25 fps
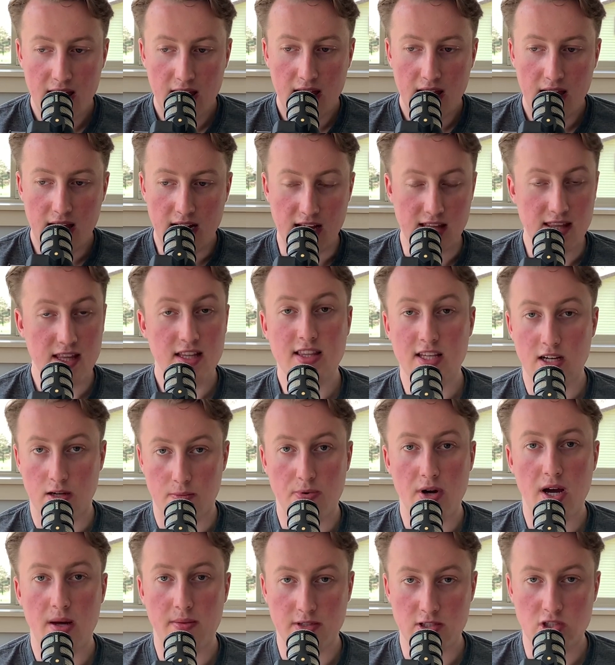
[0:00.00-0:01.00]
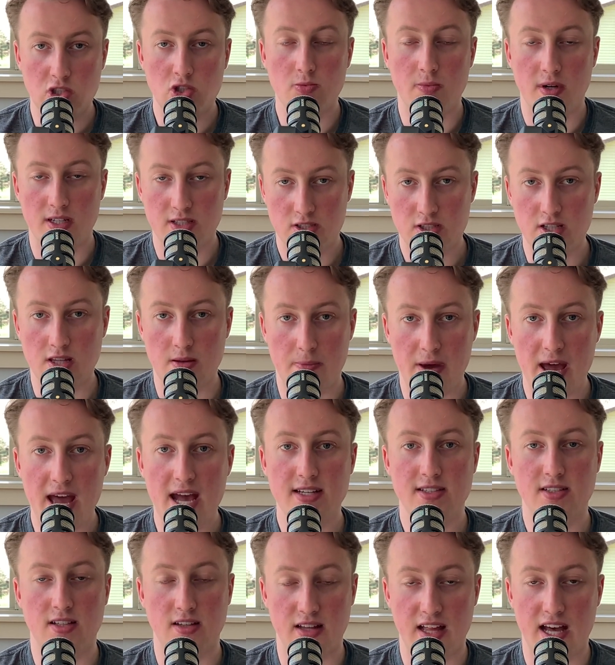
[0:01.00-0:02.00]
And I think they're probably too much to the
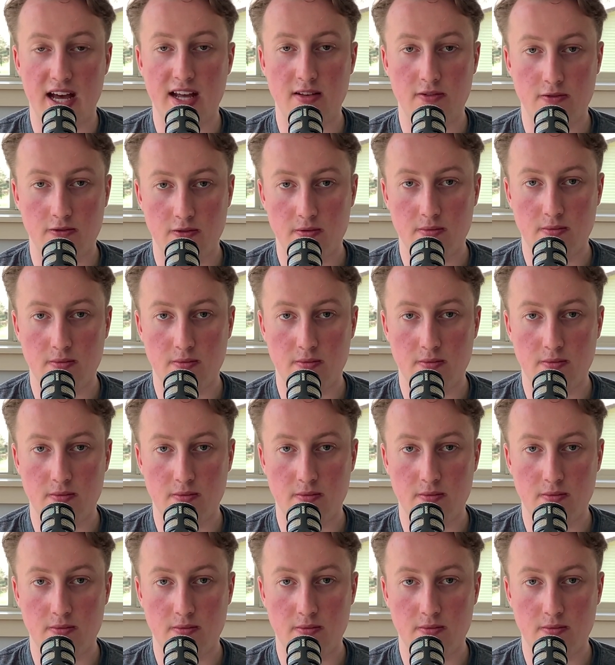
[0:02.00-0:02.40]
pass a lot of